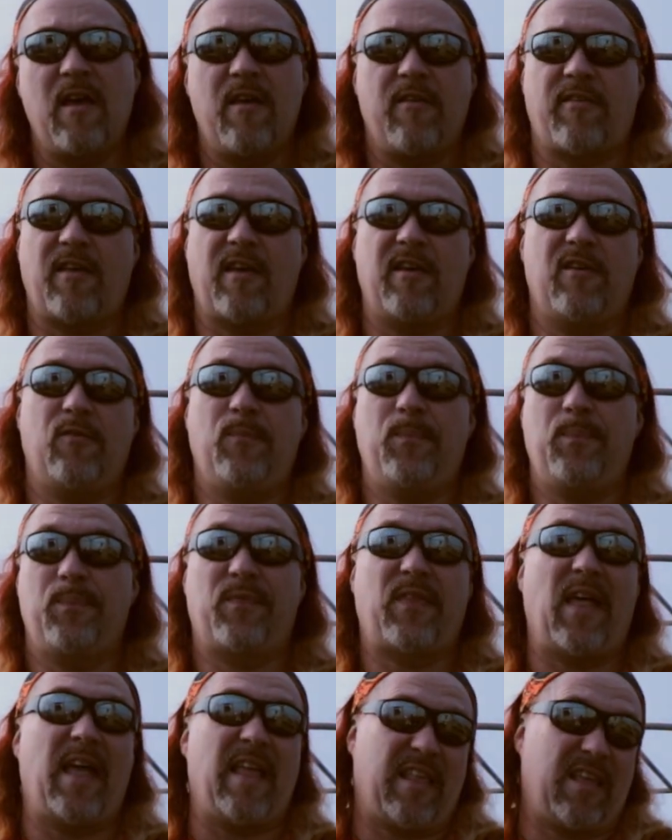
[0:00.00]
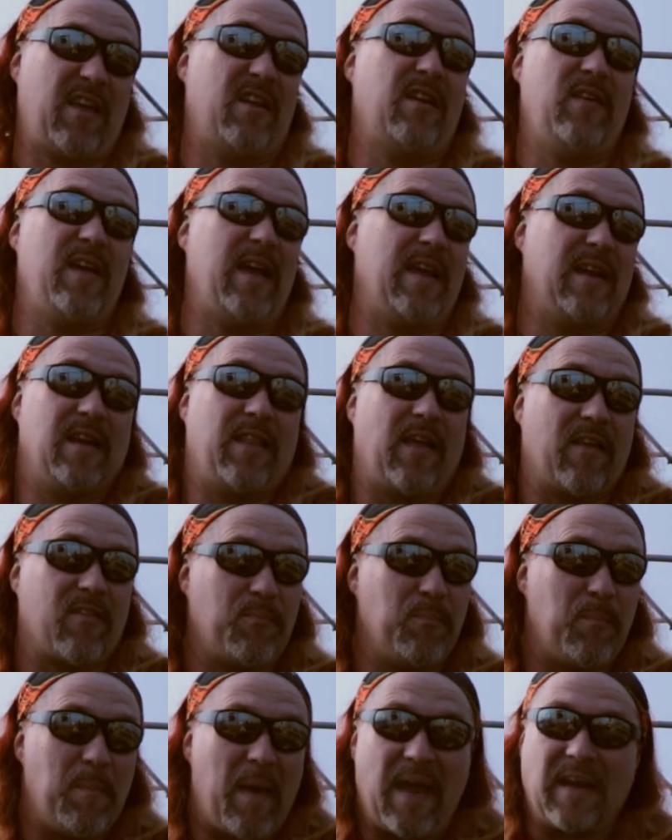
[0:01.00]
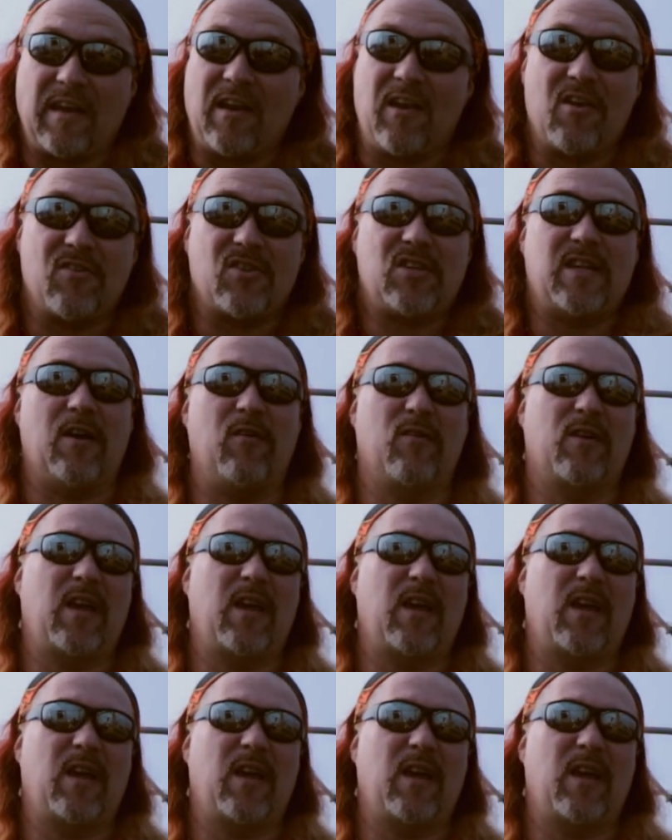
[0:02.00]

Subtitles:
So that's kind of it. That's May in a nutshell.